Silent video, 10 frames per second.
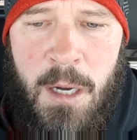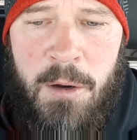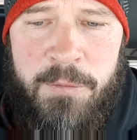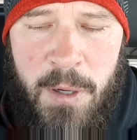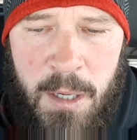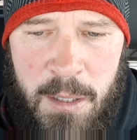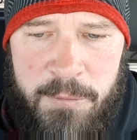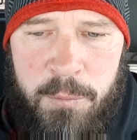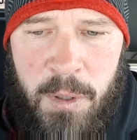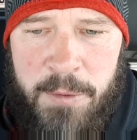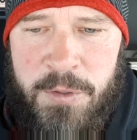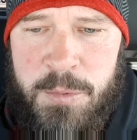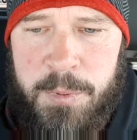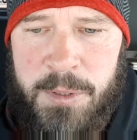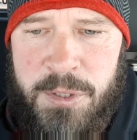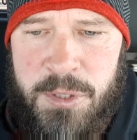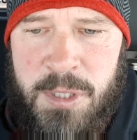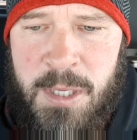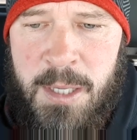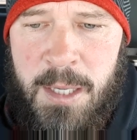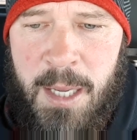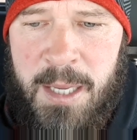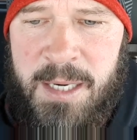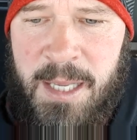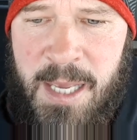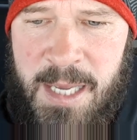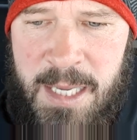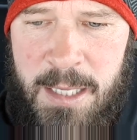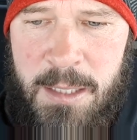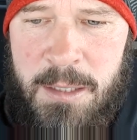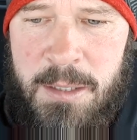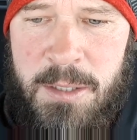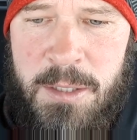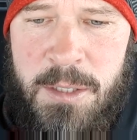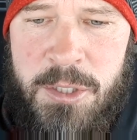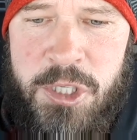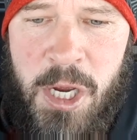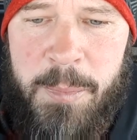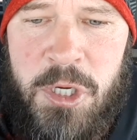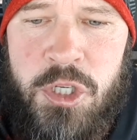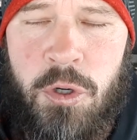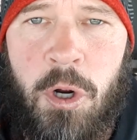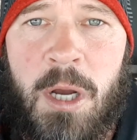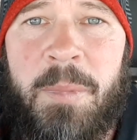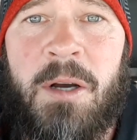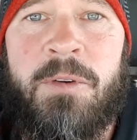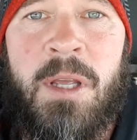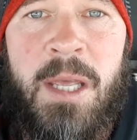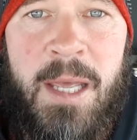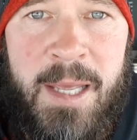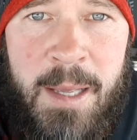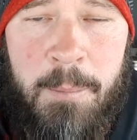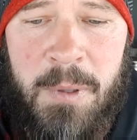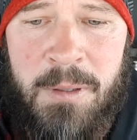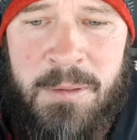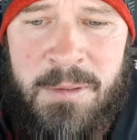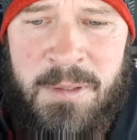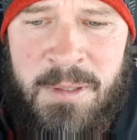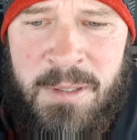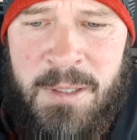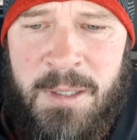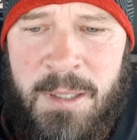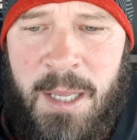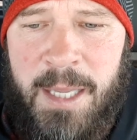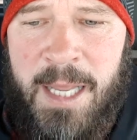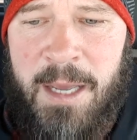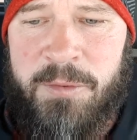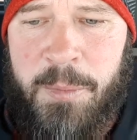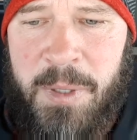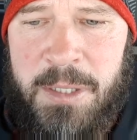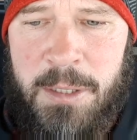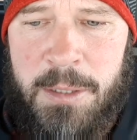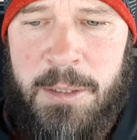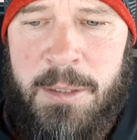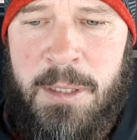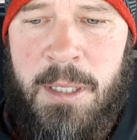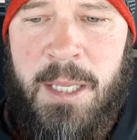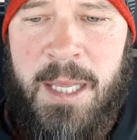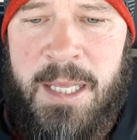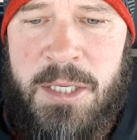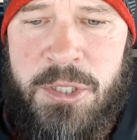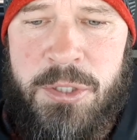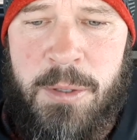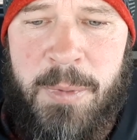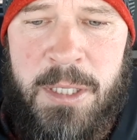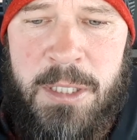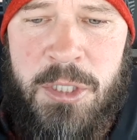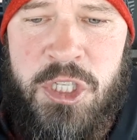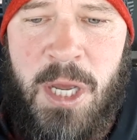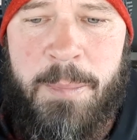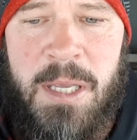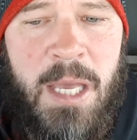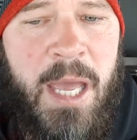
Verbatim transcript: of, of one of his princes, and he shall be strong above him, and have dominion. His dominion shall be